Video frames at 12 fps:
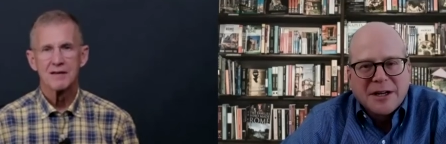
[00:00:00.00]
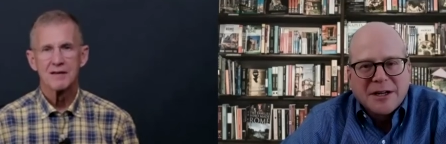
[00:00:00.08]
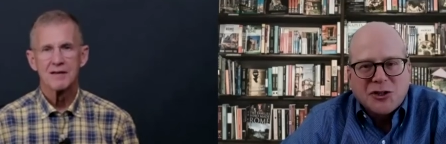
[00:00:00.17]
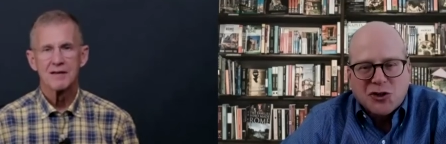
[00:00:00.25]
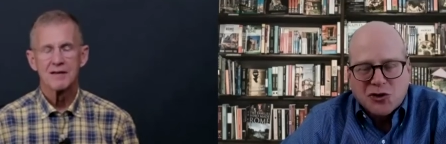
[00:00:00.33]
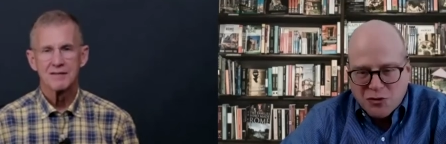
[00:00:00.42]

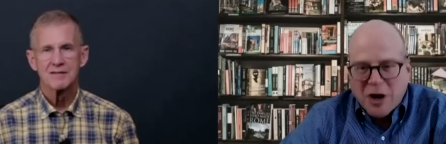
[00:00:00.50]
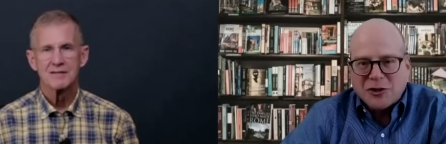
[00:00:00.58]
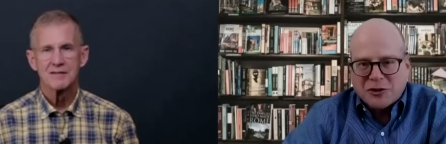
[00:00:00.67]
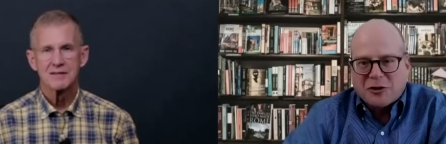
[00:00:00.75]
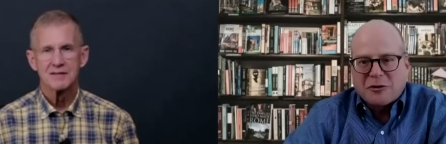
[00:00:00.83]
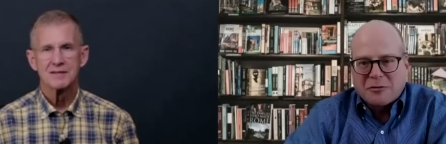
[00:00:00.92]

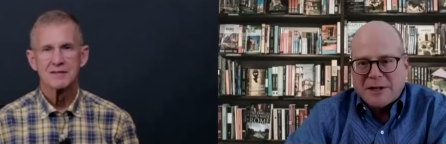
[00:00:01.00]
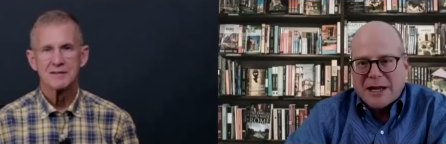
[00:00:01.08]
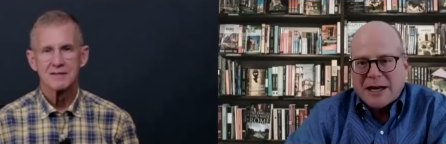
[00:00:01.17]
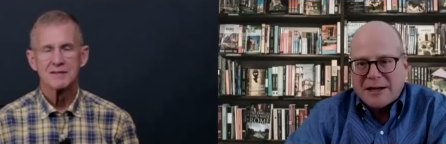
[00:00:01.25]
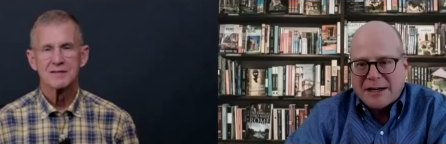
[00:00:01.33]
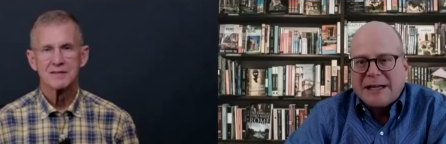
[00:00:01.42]
Speaker 1: structure
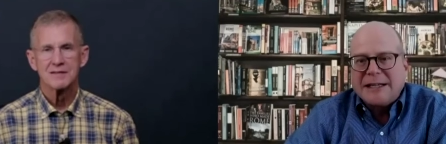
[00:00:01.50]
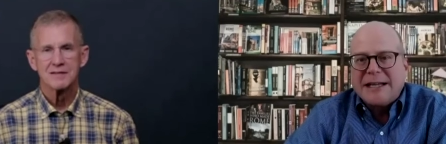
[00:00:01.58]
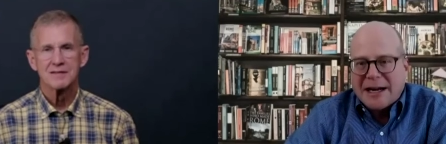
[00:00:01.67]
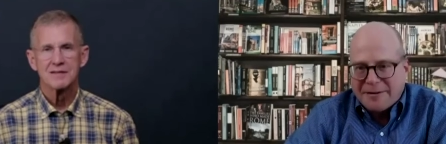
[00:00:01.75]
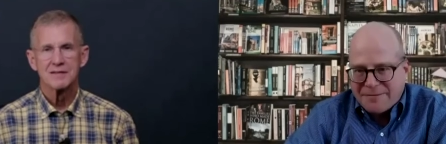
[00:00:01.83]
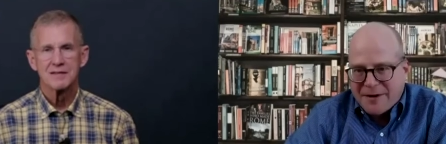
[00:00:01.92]
that can
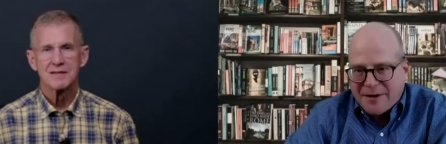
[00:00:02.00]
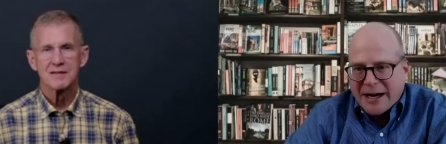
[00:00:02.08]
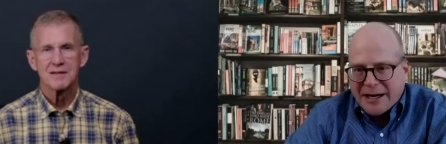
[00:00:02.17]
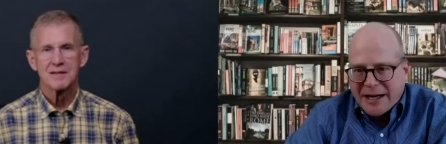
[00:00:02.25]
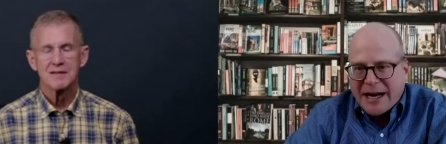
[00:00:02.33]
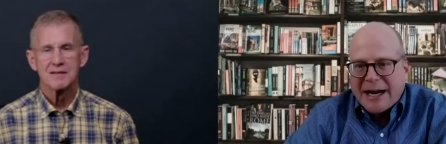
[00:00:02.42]
identify it
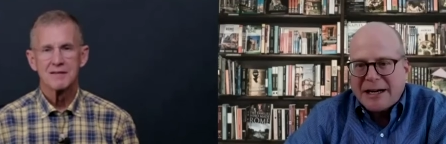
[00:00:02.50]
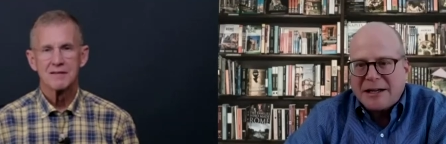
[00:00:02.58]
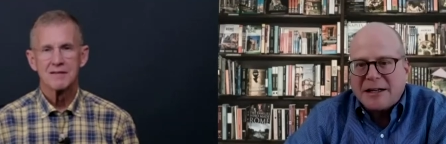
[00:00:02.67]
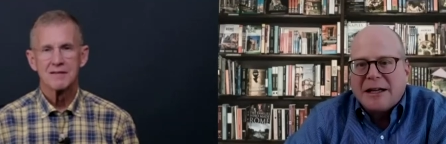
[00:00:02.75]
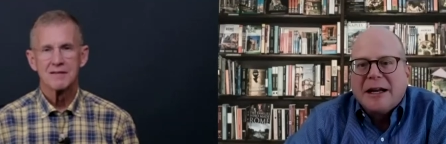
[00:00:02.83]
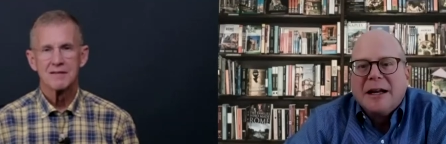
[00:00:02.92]
and
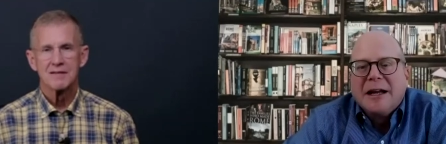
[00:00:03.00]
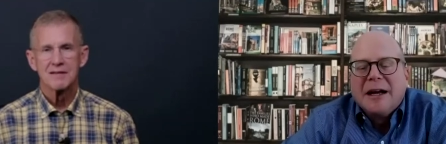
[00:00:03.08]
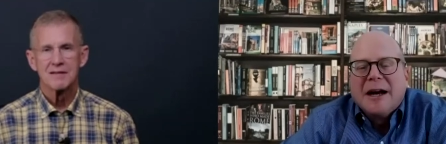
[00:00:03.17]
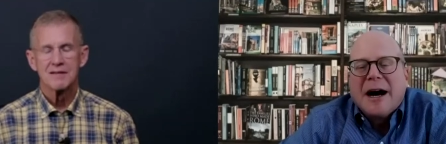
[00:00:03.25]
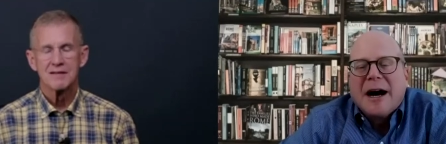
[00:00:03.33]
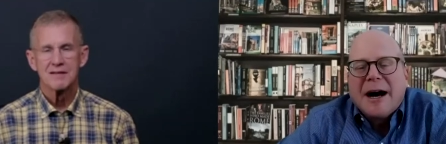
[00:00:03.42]
handle it.
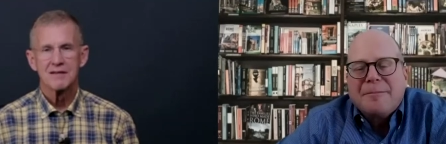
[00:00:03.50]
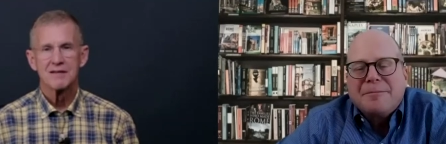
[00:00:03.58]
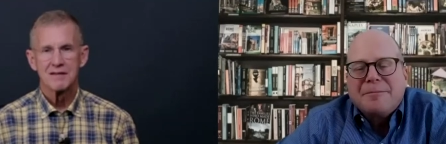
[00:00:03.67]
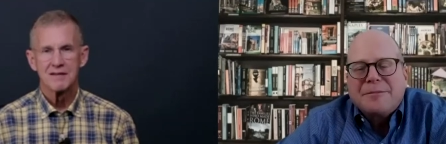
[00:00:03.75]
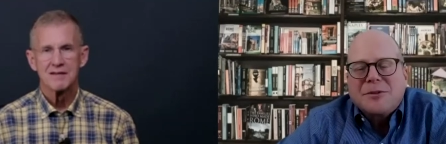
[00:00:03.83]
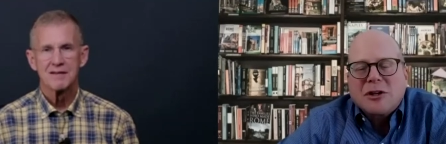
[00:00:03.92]

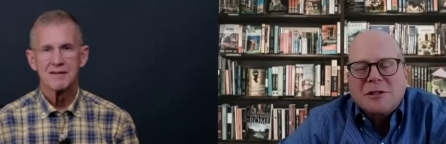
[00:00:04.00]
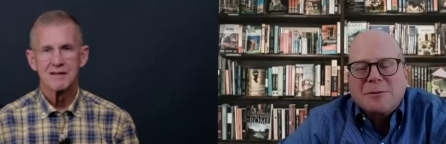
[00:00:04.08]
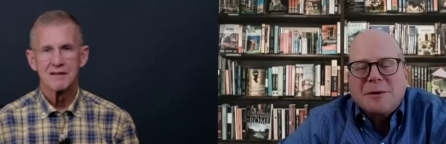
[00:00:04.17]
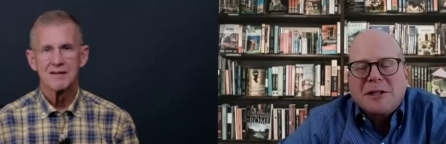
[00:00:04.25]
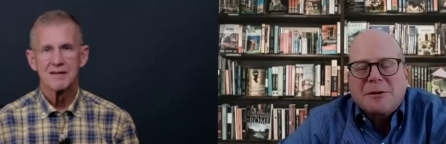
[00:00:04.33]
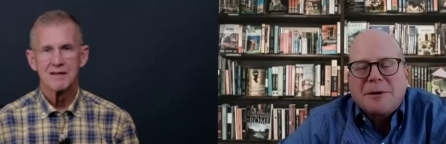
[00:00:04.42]
Um, talk to me
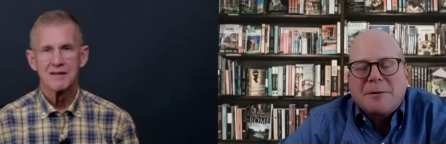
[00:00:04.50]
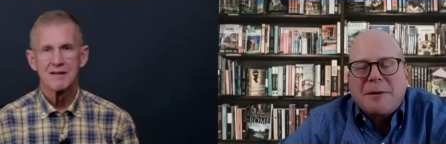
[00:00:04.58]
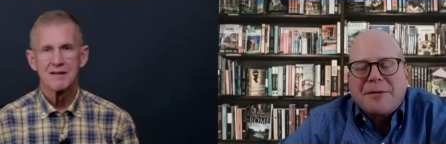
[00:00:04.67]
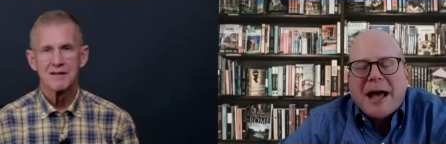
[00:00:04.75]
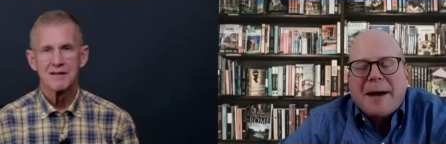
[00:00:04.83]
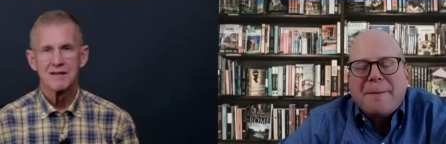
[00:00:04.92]
a little bit
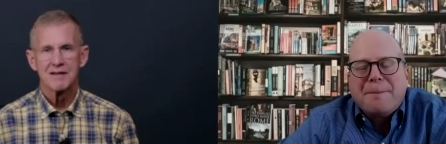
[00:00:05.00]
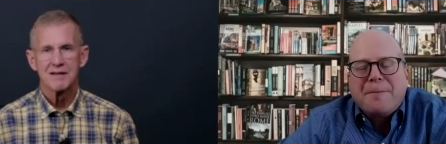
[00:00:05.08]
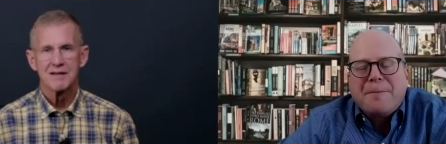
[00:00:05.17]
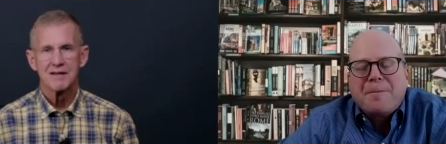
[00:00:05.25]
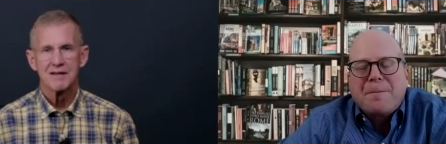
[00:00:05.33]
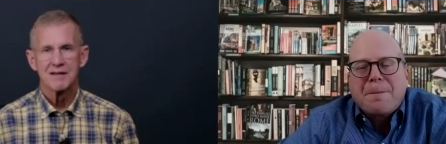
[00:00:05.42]
about that.
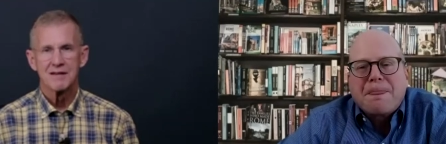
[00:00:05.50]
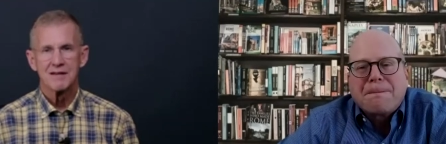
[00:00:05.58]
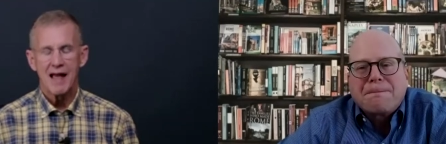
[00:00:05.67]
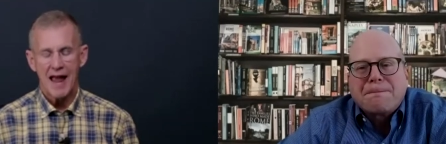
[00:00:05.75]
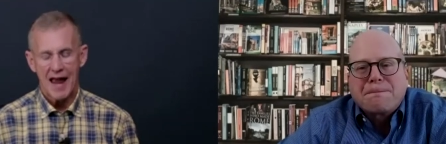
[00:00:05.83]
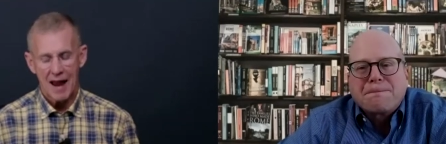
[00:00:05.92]

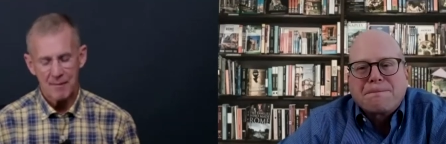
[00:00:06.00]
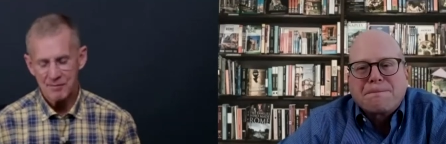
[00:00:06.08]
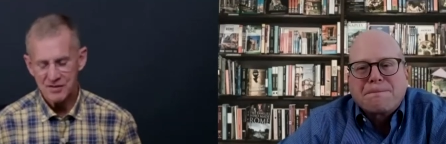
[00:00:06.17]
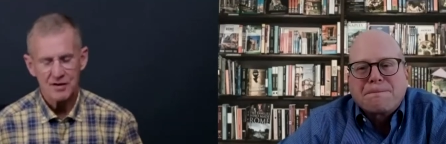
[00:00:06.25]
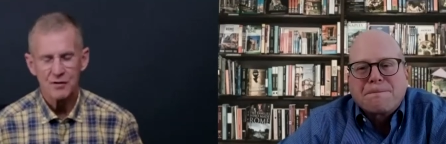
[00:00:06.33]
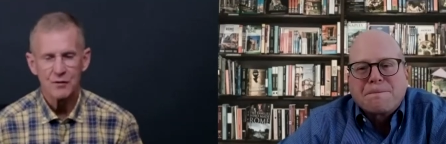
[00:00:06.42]

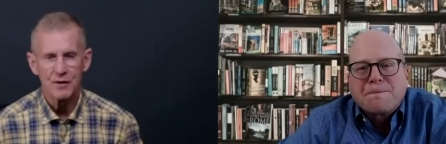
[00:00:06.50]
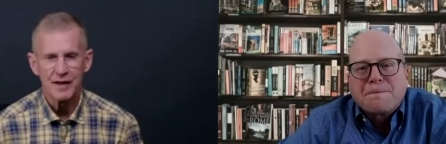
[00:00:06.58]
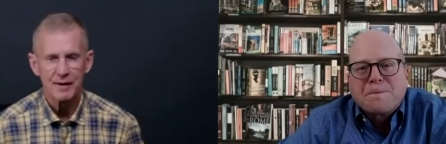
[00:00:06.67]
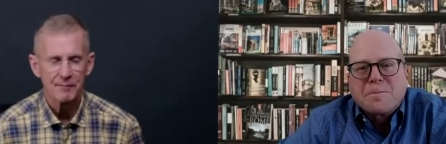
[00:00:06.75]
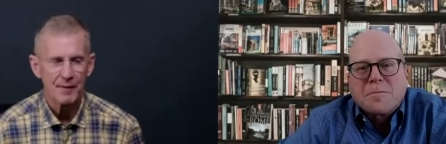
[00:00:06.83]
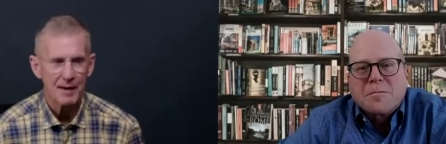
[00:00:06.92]

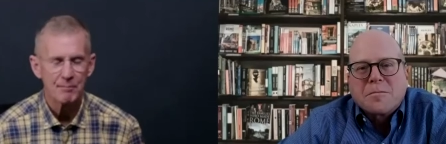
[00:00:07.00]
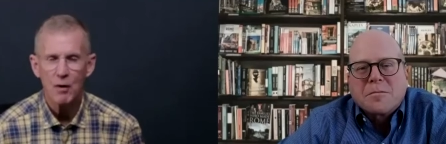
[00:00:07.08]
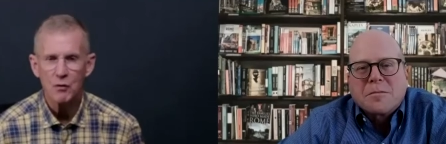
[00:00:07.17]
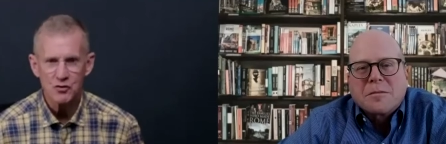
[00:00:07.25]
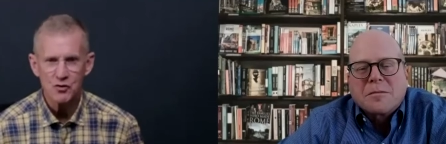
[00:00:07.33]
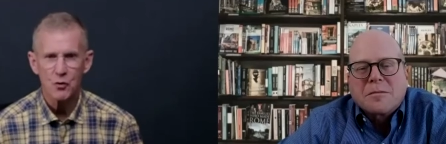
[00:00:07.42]
Speaker 2: Absolutely. In
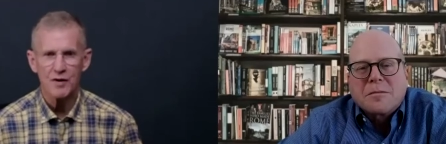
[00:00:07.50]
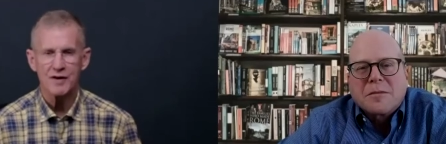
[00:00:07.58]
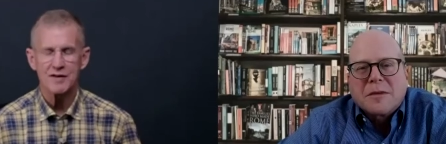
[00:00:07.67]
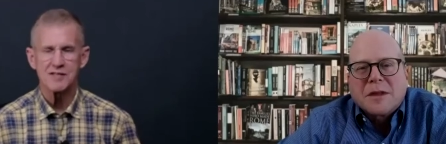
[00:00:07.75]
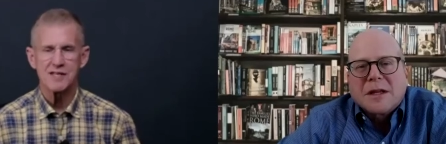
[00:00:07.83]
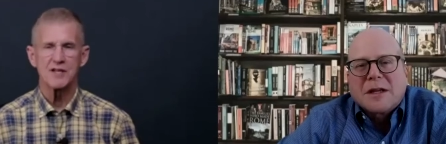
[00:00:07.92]
most
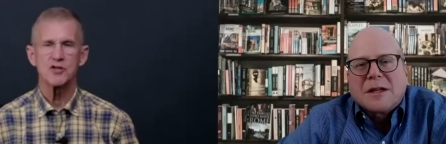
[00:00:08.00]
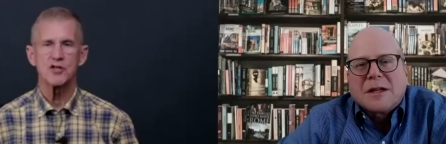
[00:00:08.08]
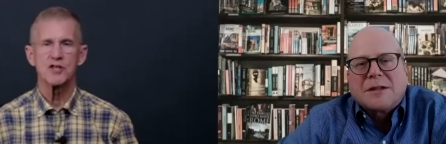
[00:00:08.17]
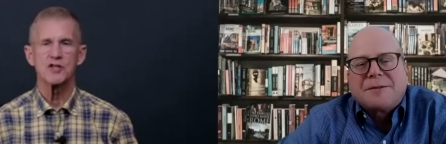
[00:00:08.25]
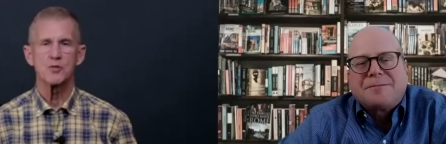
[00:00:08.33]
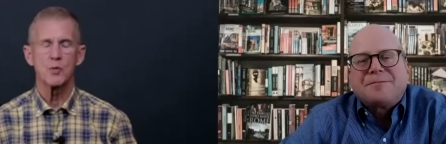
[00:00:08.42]

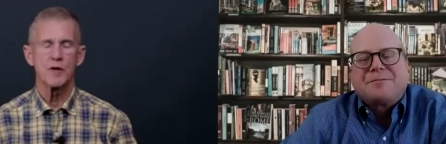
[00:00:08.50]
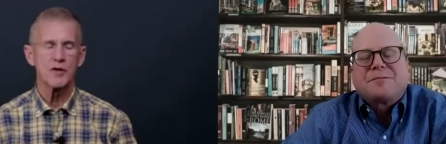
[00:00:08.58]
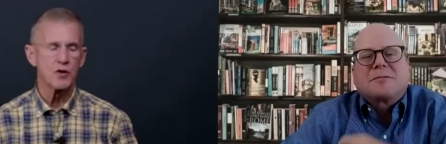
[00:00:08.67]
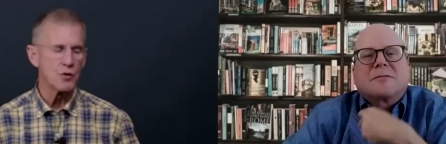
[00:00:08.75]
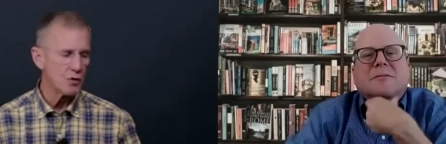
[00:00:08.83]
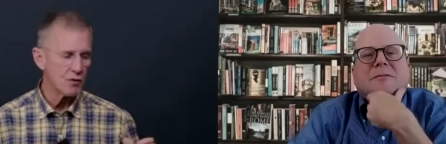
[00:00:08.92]
organizations, when
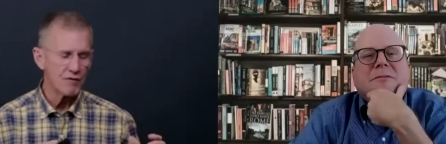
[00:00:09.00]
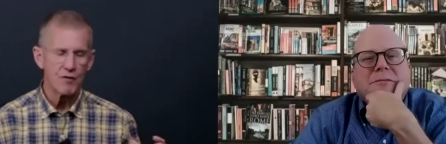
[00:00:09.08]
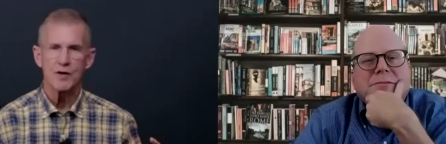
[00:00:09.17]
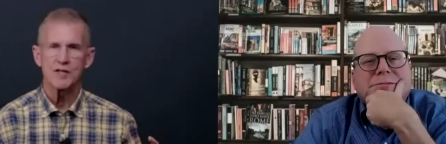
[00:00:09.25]
you're very